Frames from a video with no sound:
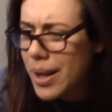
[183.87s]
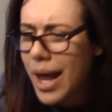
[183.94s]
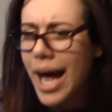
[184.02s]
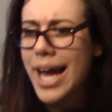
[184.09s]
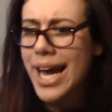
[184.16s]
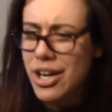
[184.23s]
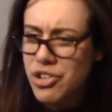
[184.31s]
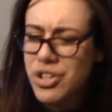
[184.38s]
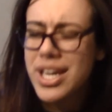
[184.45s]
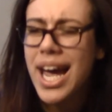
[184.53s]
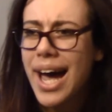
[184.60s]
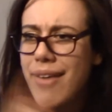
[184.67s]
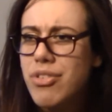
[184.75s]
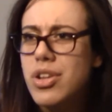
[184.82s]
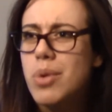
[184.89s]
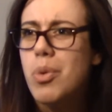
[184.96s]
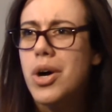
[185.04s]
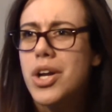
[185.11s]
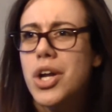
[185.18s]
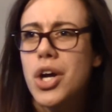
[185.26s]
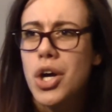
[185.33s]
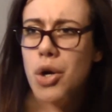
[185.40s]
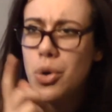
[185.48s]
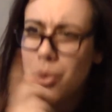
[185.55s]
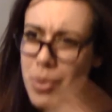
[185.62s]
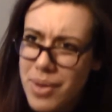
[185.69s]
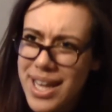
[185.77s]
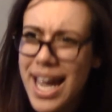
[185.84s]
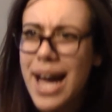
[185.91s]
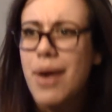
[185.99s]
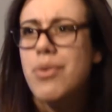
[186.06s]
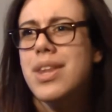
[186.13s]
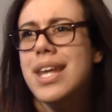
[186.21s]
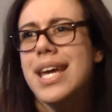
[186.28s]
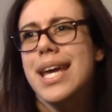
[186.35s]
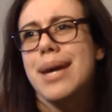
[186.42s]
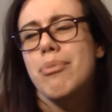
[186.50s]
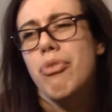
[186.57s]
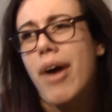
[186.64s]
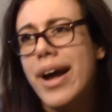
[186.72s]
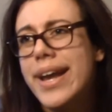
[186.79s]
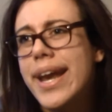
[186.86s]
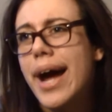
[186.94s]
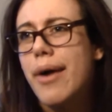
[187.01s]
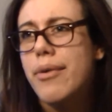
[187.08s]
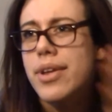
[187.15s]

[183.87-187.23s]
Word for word: I actually have someone who is counseling him right now.